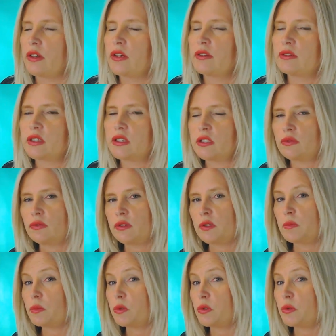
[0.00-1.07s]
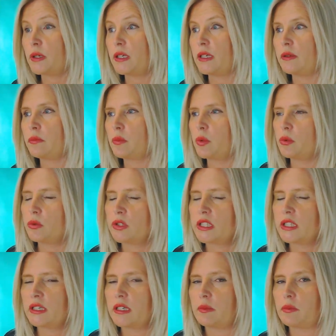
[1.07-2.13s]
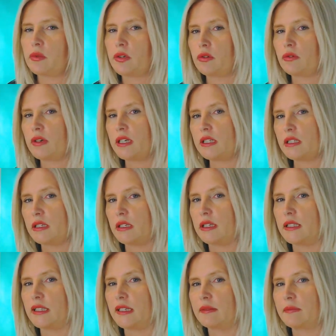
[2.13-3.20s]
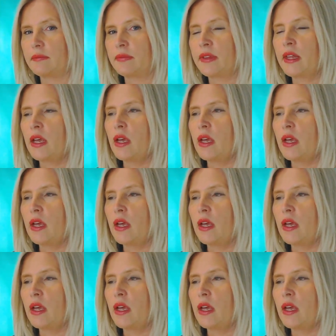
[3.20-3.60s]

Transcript: Now, there is a difference between pausing and procrastinating.